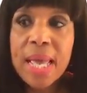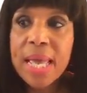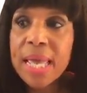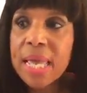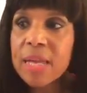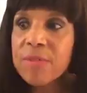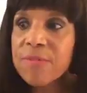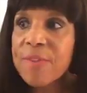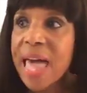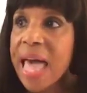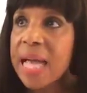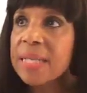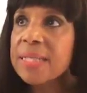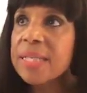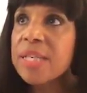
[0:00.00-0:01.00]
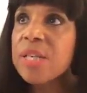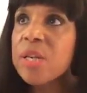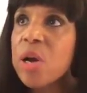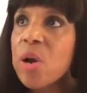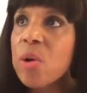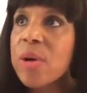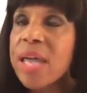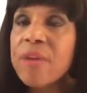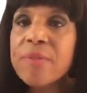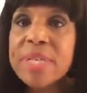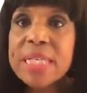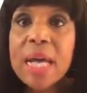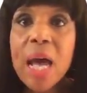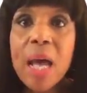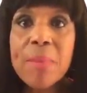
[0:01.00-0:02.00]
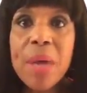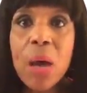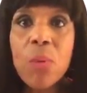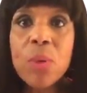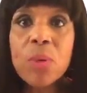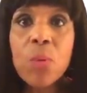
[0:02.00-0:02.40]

In fact, every time I would